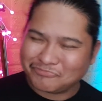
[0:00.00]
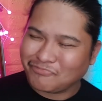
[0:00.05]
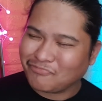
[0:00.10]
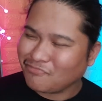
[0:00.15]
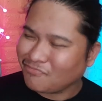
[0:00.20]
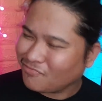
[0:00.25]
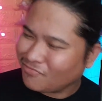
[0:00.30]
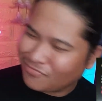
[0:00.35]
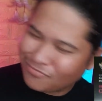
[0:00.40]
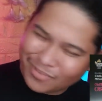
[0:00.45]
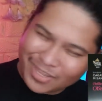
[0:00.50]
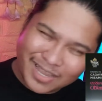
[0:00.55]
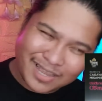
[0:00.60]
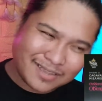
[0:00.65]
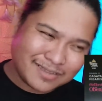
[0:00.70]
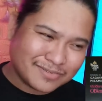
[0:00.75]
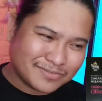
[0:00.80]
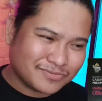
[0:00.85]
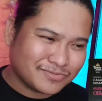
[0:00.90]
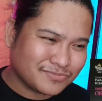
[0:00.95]
Bini
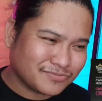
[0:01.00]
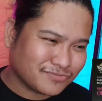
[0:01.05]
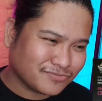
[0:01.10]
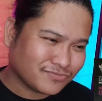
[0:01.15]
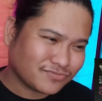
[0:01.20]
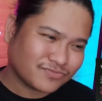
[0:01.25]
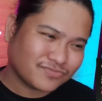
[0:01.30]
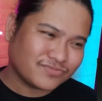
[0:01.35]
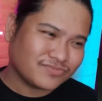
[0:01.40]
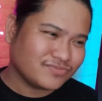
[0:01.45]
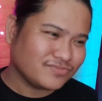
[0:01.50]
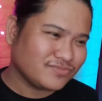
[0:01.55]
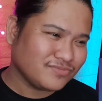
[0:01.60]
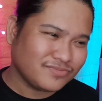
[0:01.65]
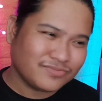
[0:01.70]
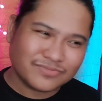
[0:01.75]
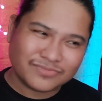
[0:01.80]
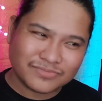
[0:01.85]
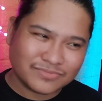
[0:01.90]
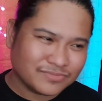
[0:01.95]
Bini
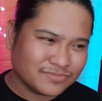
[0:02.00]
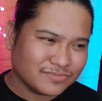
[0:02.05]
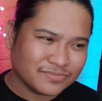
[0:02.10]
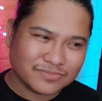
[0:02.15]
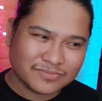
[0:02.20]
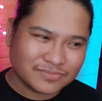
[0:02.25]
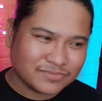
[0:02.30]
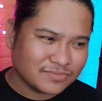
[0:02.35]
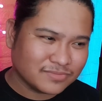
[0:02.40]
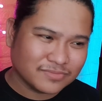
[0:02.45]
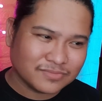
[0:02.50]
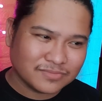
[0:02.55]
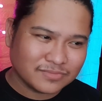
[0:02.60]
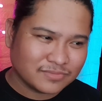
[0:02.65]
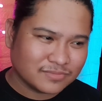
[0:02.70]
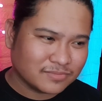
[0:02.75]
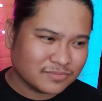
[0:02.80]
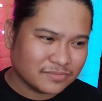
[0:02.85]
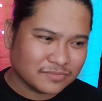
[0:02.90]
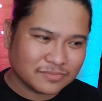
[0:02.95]
12,
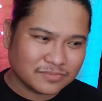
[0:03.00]
Cinderella,